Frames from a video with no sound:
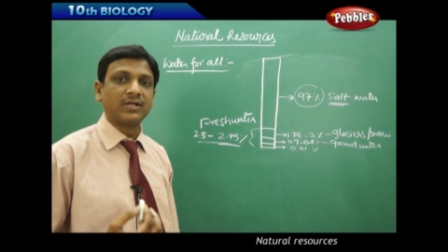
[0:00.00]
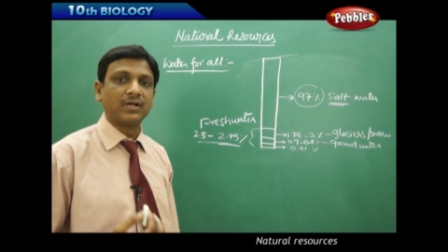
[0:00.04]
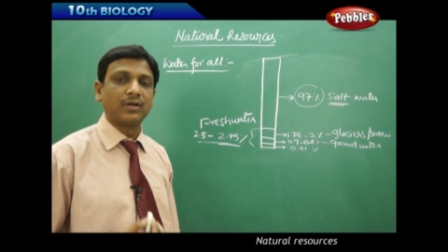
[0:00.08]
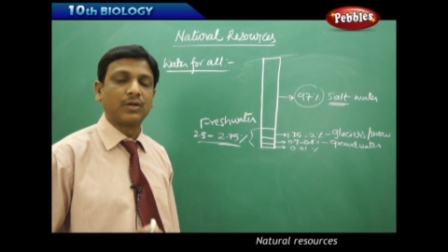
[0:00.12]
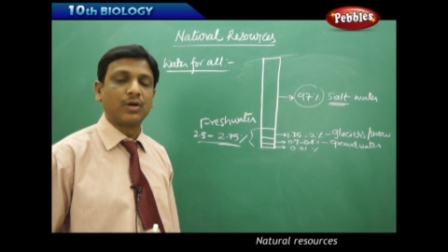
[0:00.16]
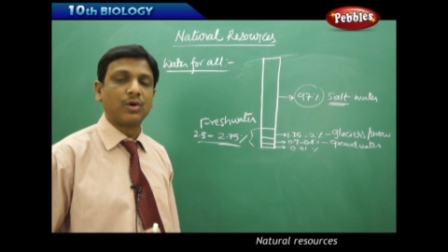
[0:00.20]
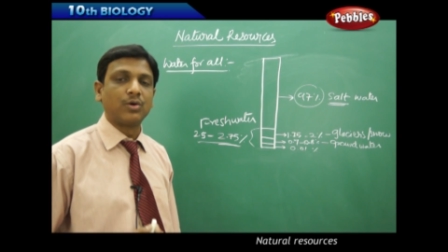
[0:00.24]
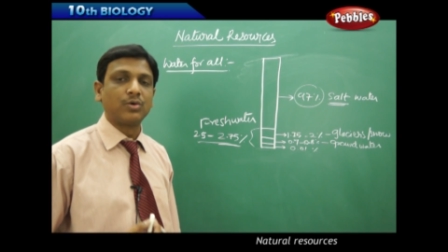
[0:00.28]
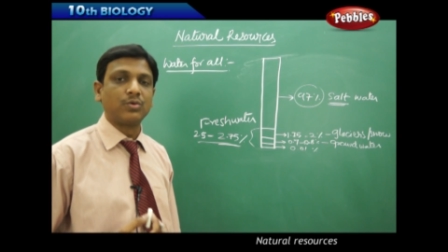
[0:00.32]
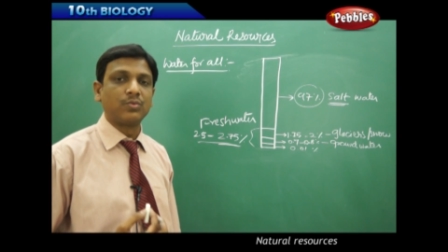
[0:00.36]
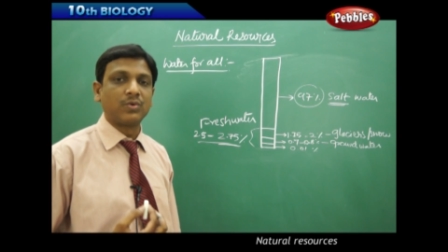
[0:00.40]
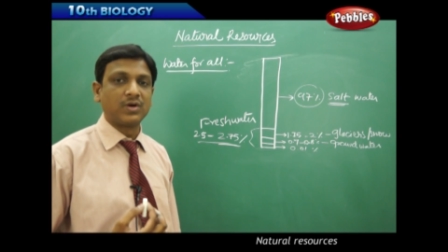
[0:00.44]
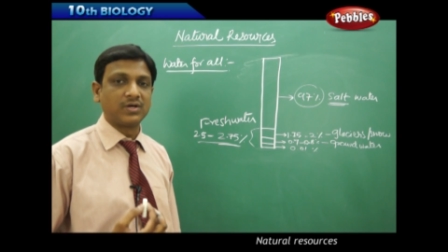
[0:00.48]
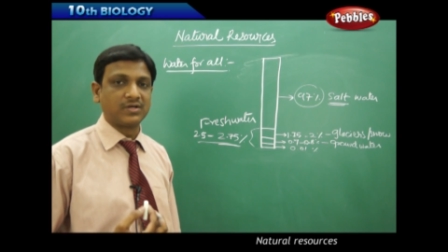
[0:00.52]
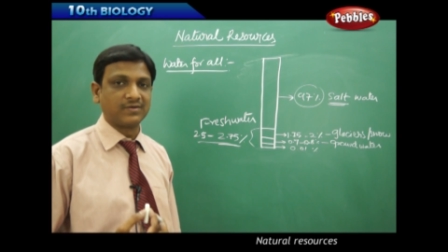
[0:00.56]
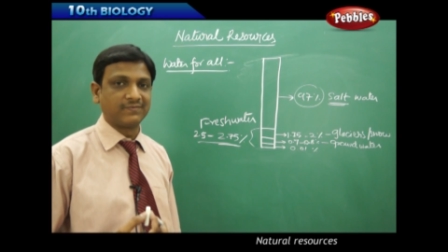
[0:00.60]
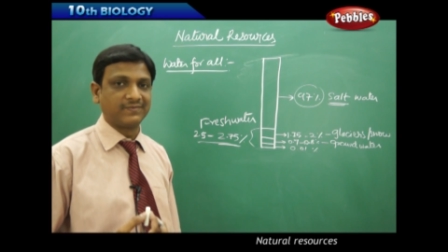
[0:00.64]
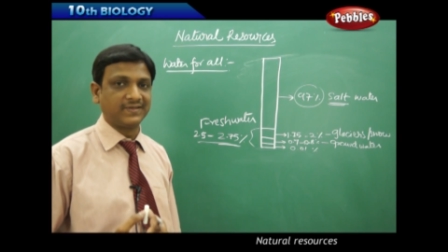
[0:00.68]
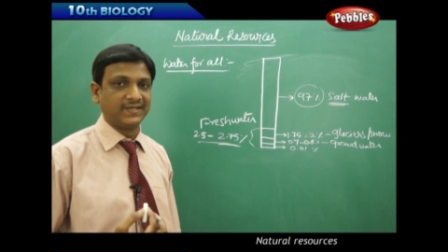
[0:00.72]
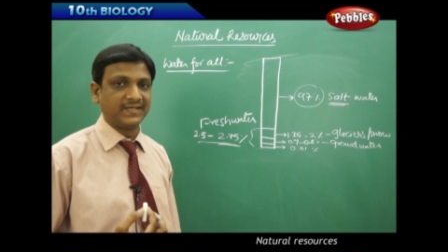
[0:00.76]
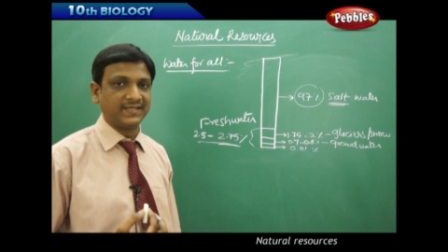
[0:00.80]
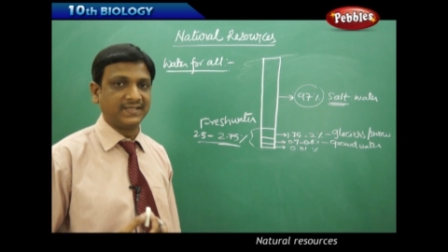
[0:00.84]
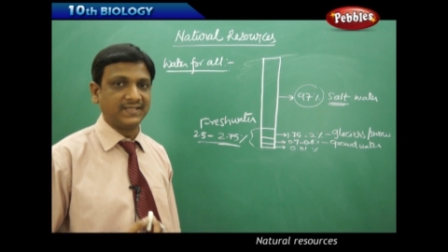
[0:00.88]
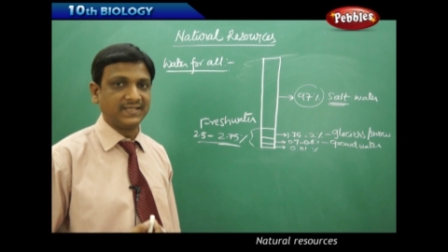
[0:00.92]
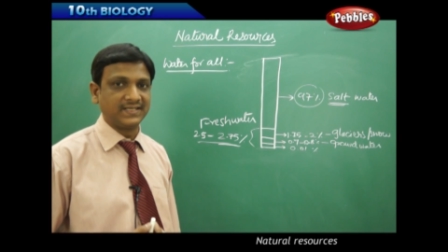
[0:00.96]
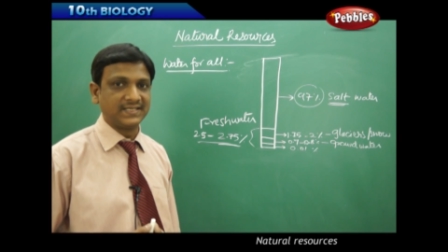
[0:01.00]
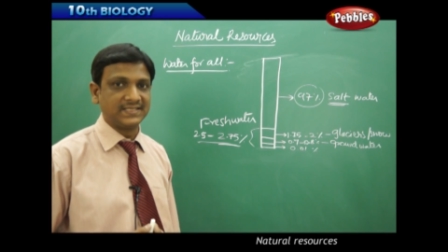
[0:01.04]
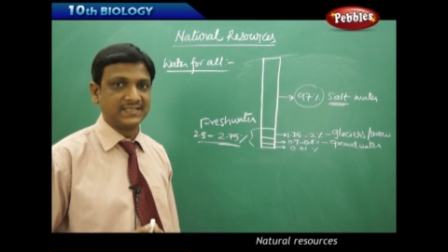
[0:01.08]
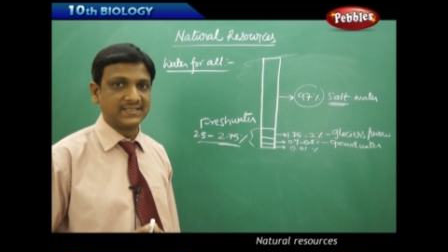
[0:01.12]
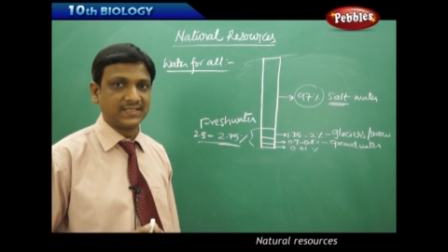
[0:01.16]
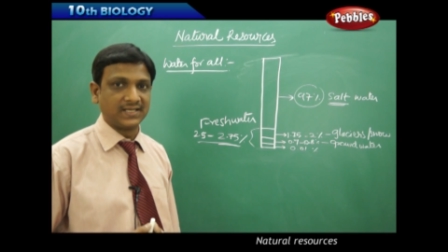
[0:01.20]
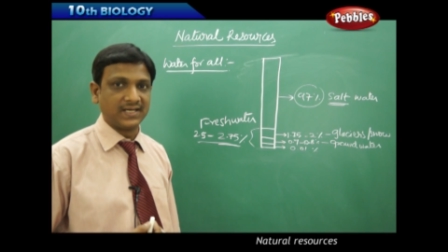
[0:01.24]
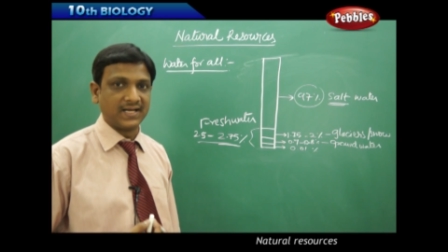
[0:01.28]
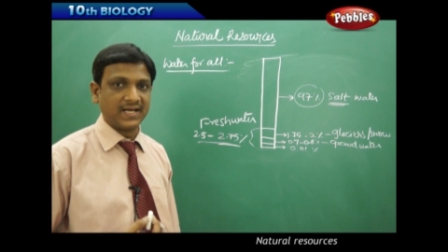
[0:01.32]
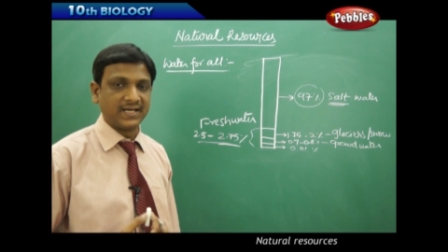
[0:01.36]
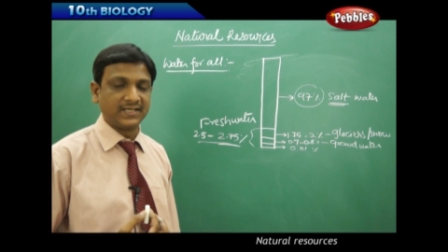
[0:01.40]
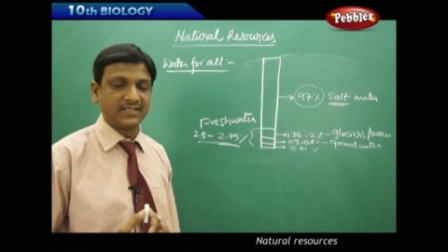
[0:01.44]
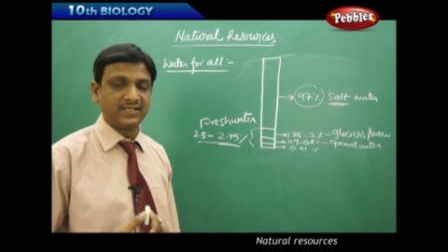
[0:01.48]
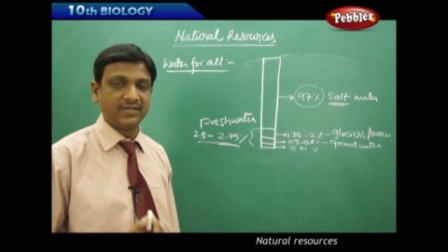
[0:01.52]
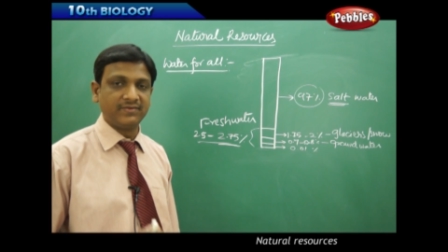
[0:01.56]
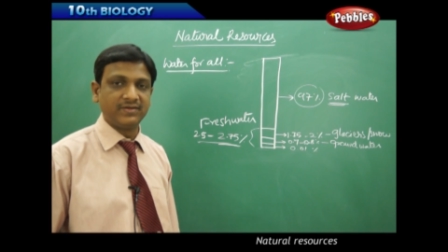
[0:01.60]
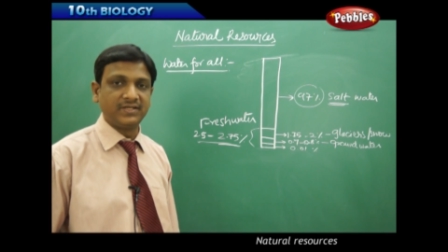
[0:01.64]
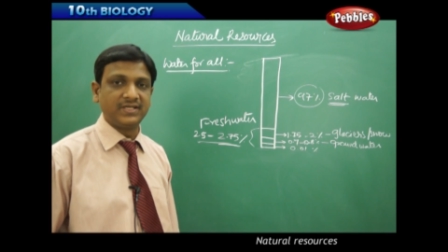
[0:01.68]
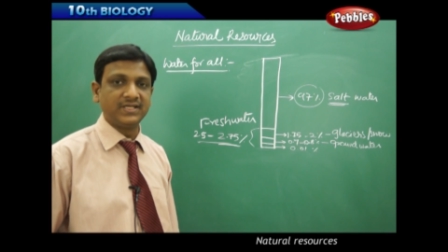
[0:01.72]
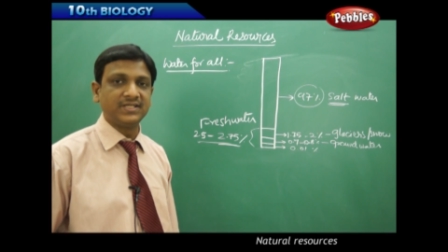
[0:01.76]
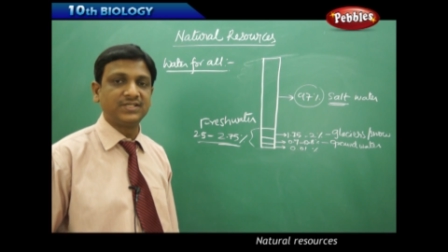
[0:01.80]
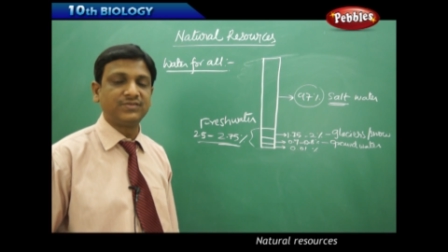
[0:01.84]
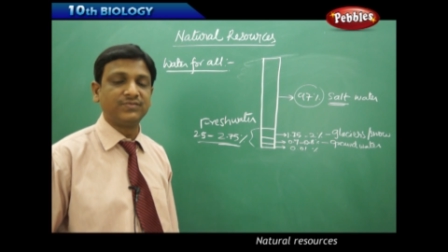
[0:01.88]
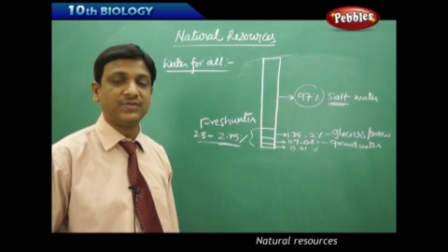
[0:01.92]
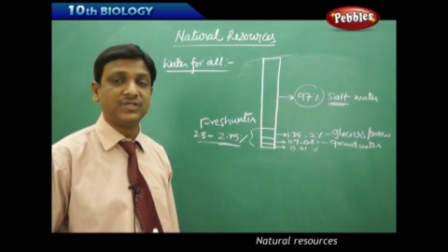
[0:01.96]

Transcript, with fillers: the groundwater for agricultural activities,